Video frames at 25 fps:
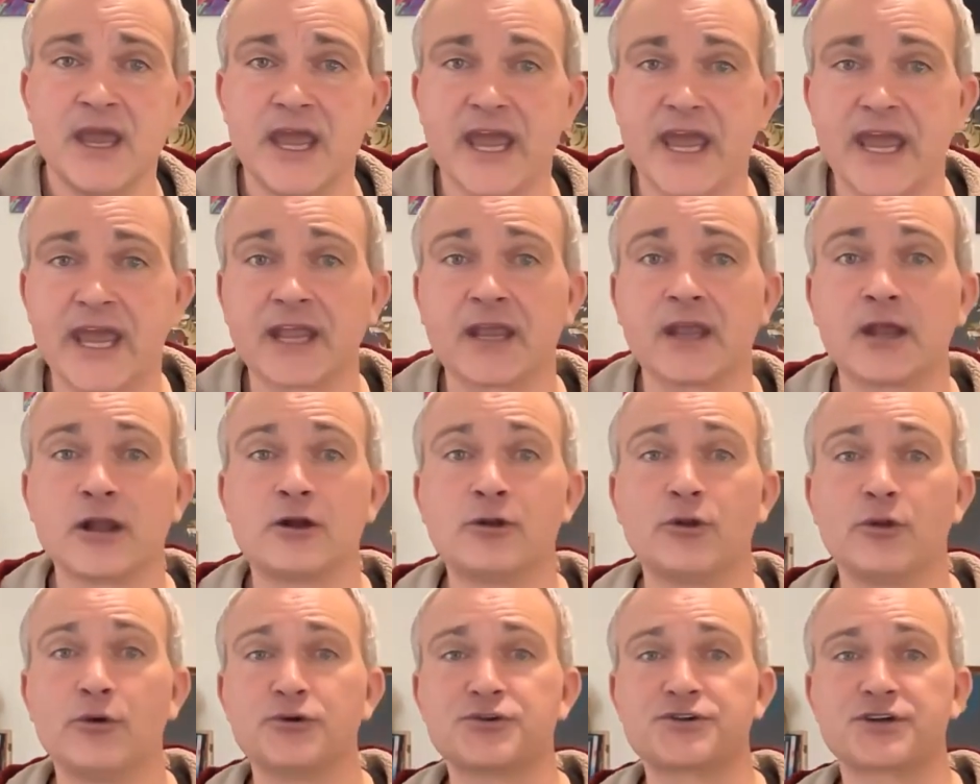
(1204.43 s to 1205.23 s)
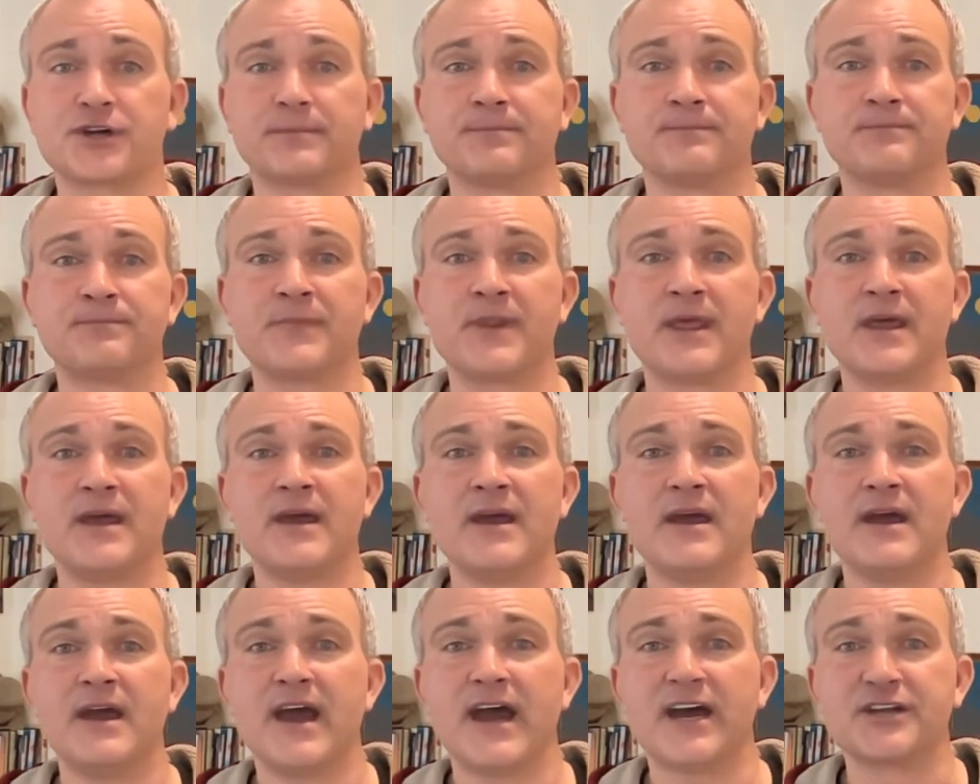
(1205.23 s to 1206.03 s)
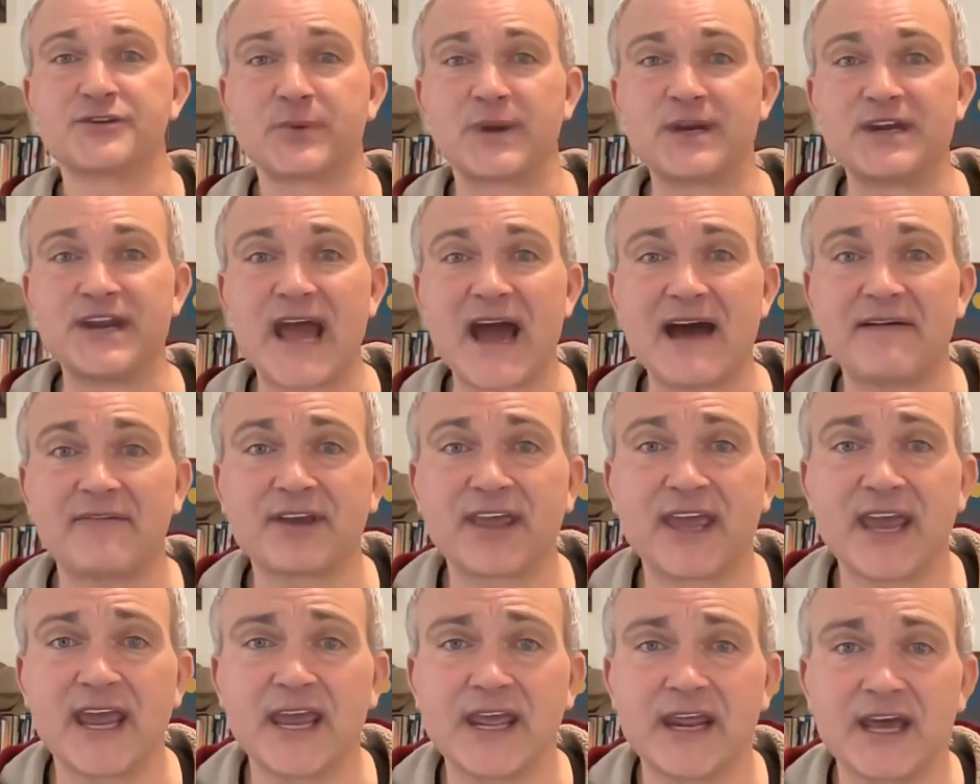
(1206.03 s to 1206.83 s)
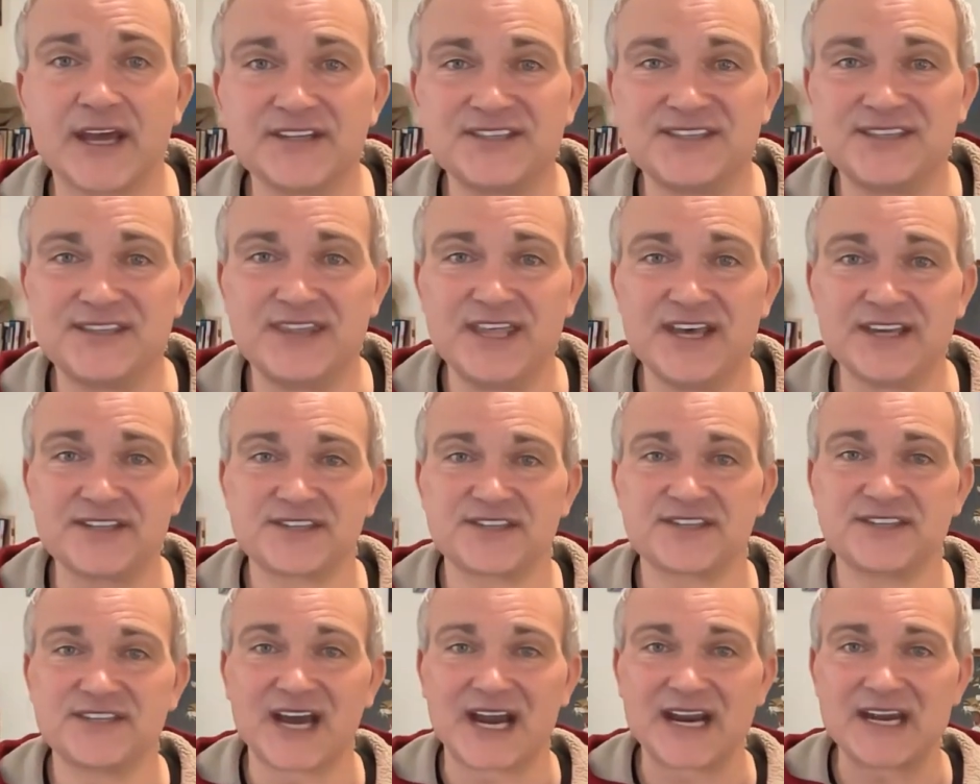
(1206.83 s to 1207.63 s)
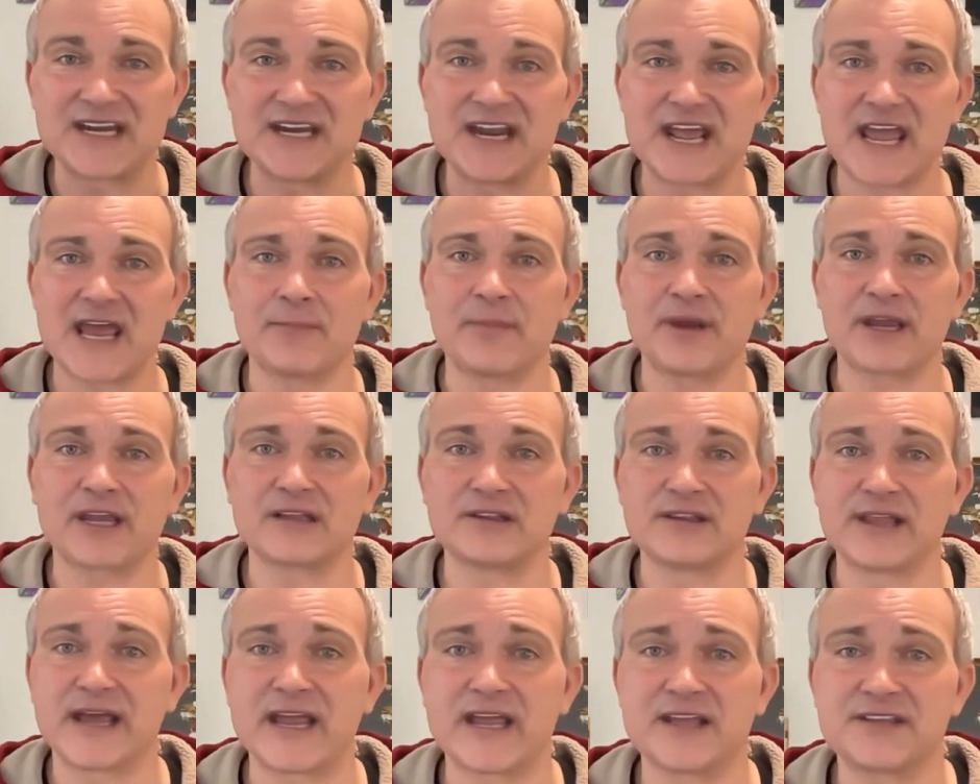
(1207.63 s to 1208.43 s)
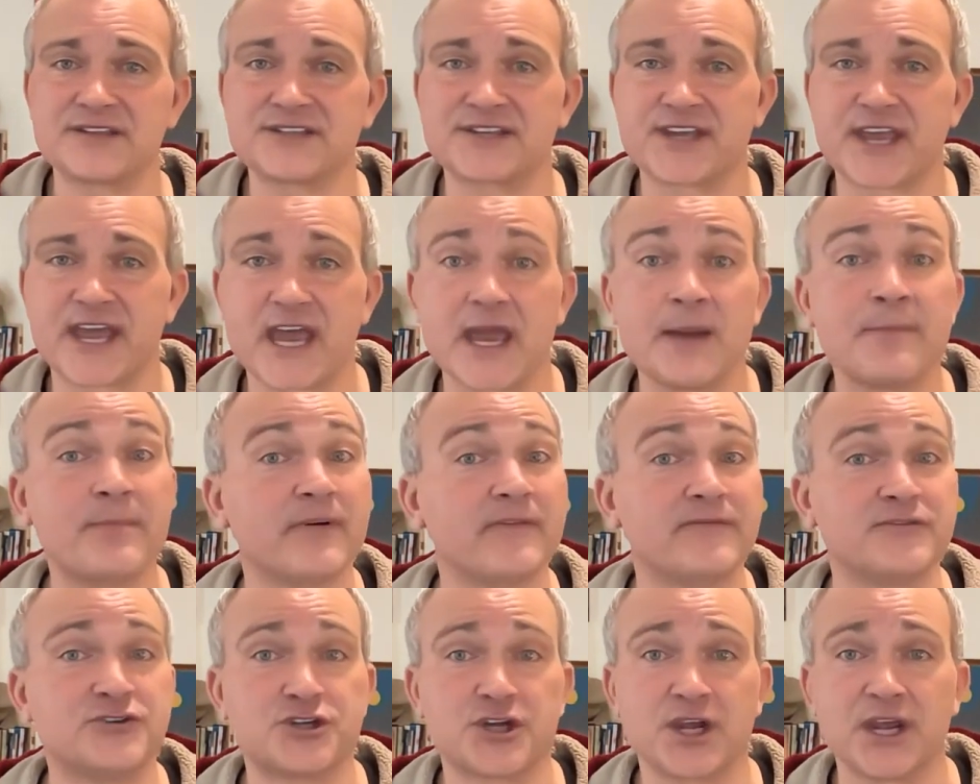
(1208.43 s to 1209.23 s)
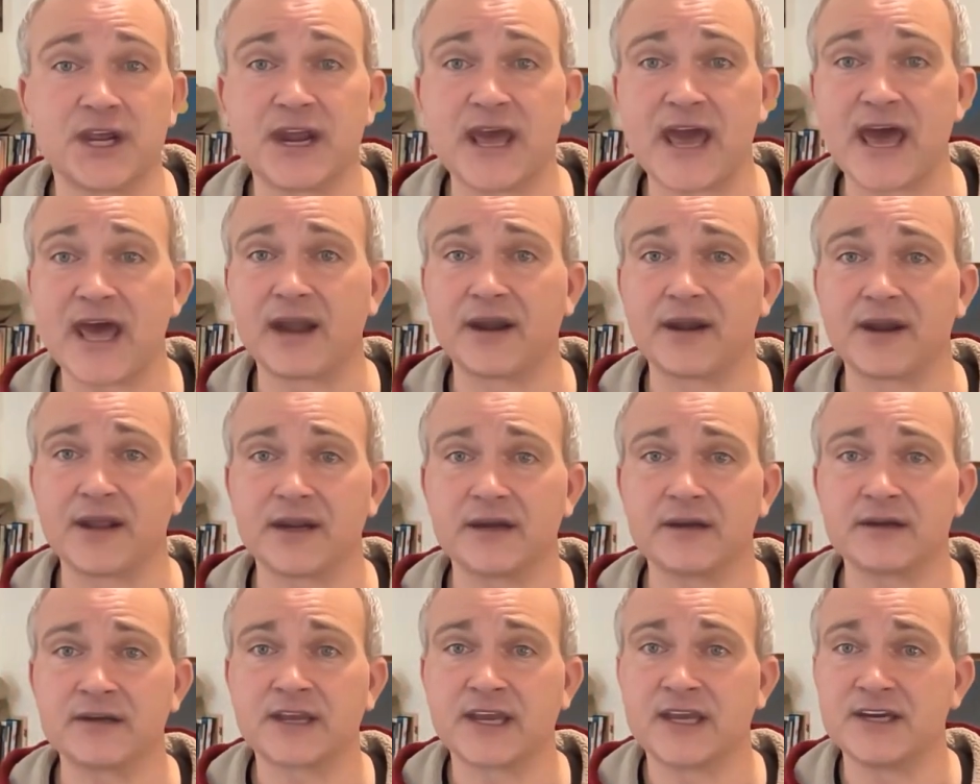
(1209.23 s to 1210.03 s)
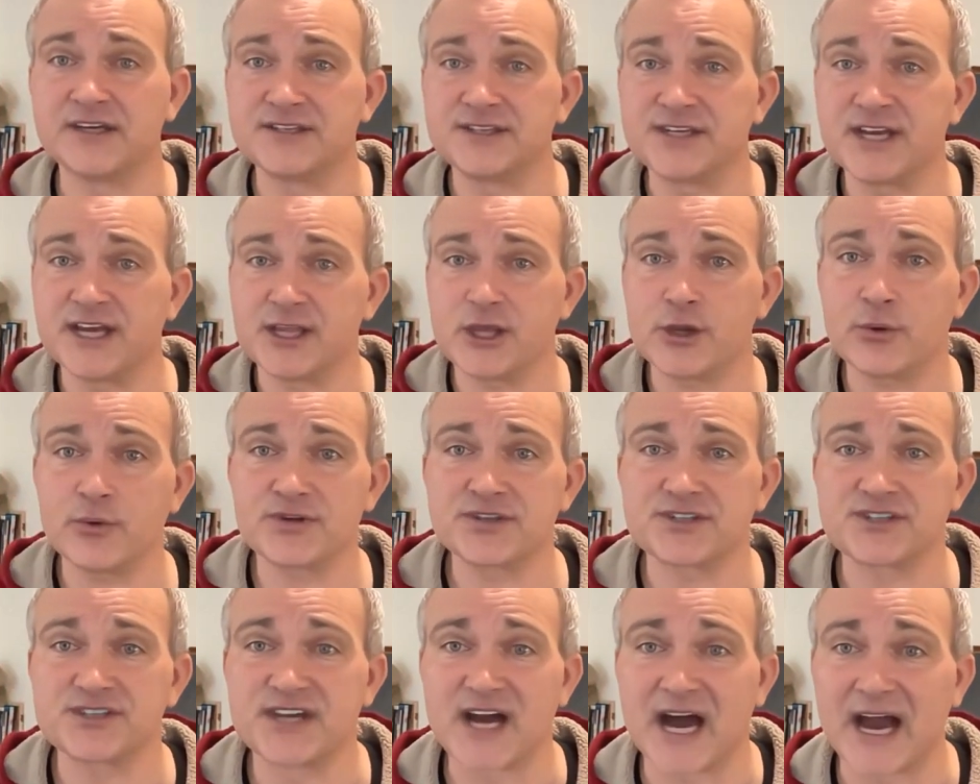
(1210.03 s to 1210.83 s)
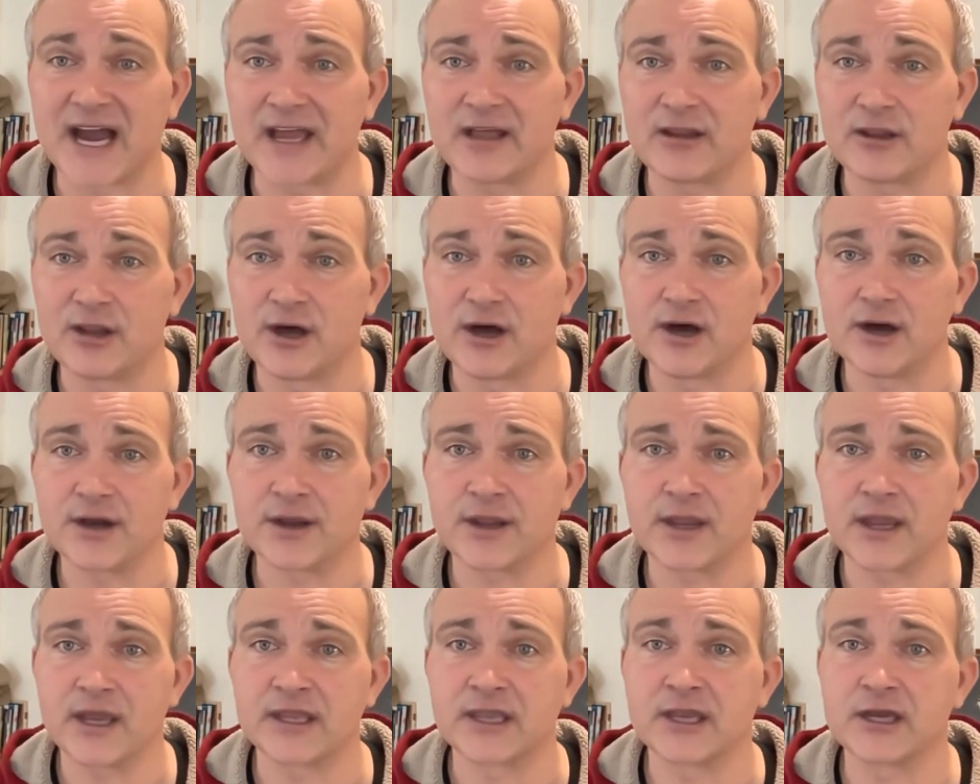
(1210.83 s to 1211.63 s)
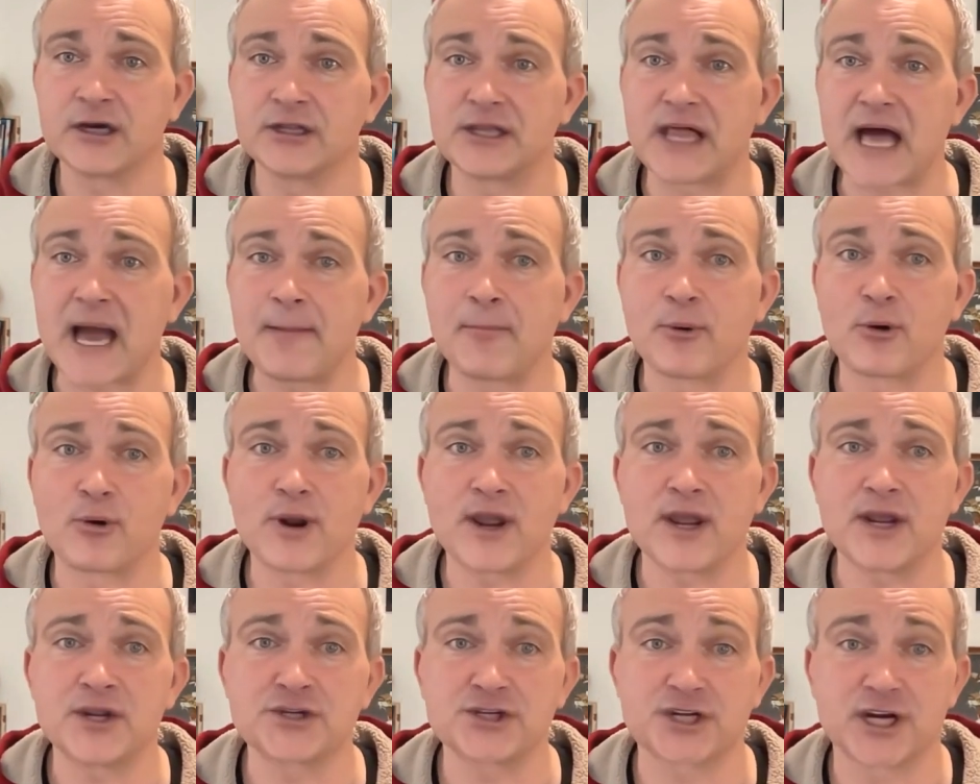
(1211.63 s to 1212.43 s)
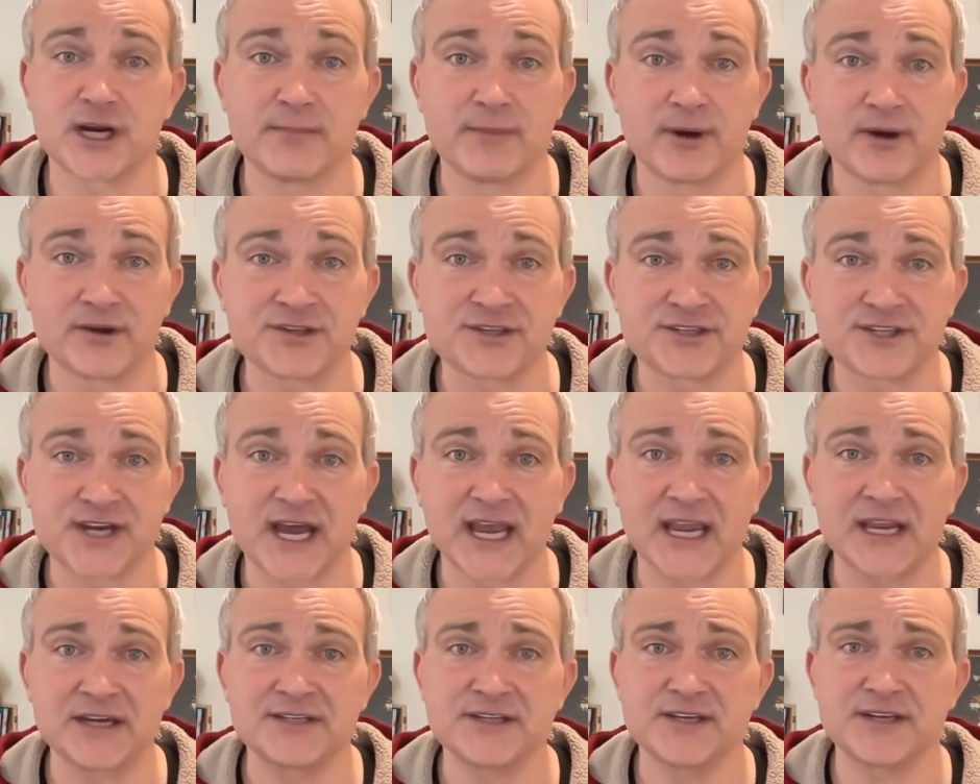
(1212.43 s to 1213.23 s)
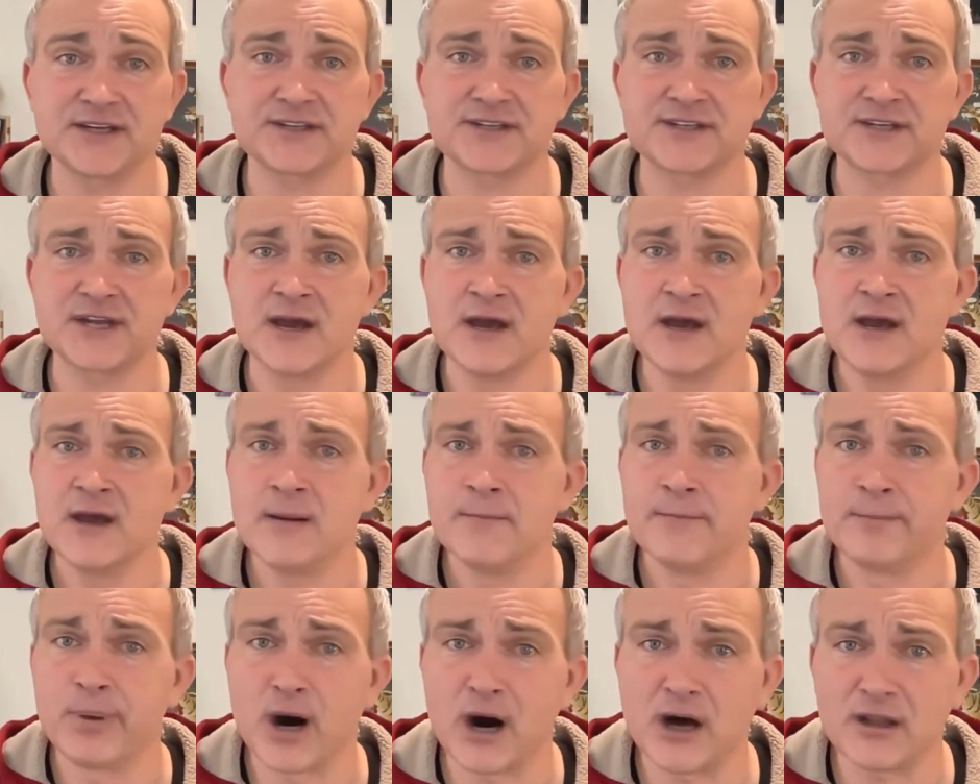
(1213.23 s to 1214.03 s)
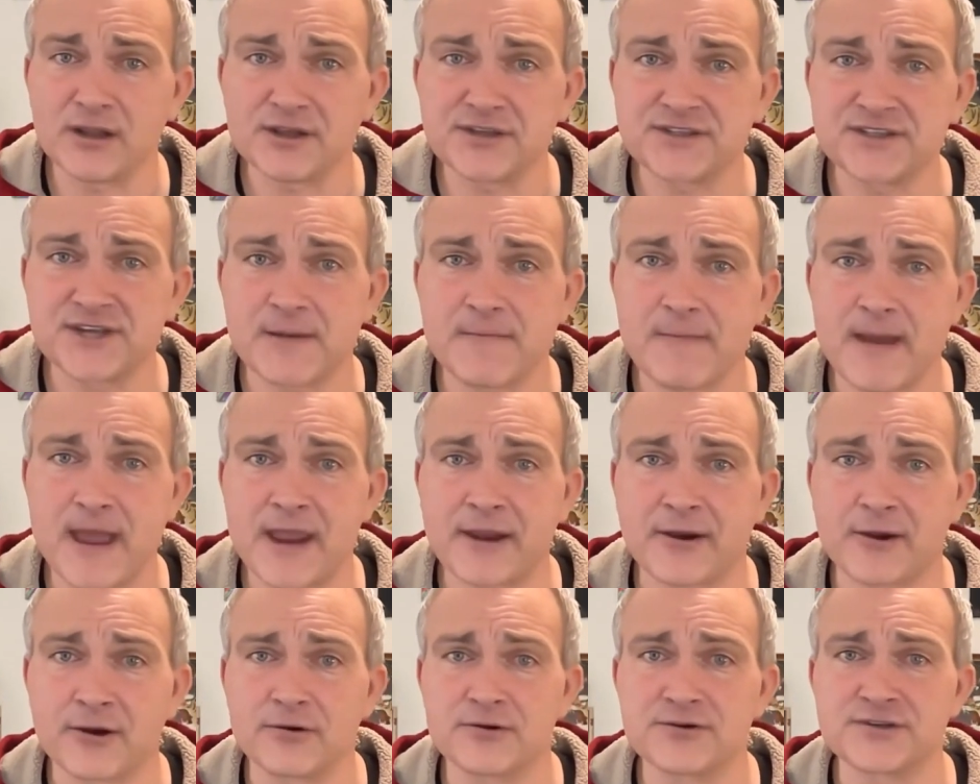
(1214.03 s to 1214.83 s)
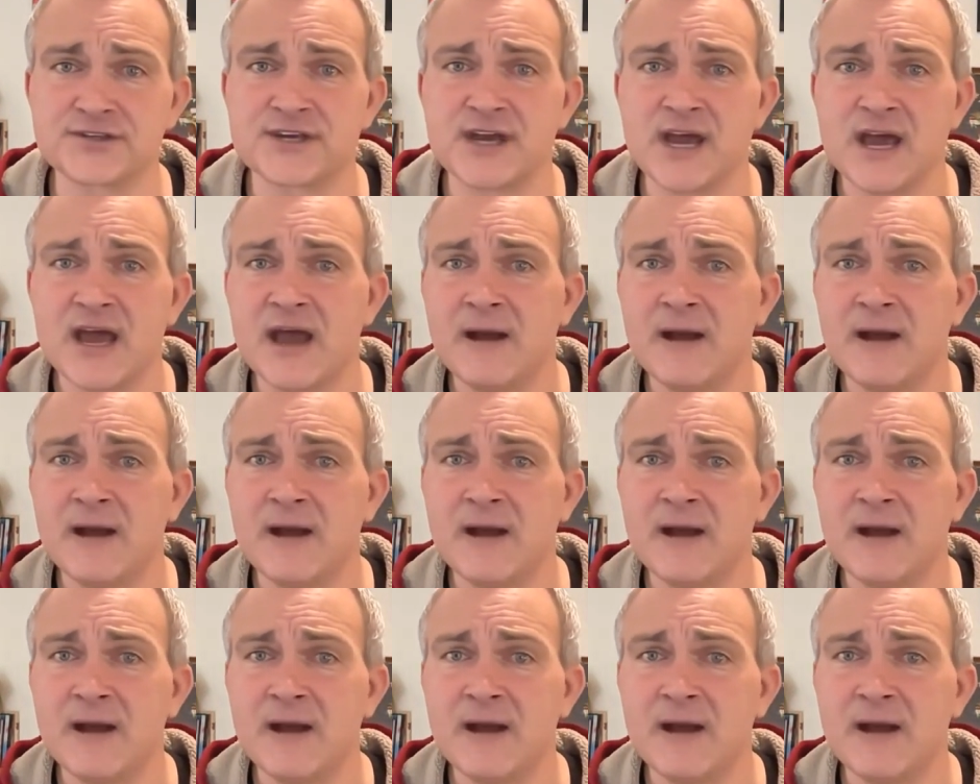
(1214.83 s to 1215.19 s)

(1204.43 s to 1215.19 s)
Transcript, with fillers: In conclusion, as we navigate this dynamic landscape of gene editing, continuous dialogue and collaboration among scientists, policymakers,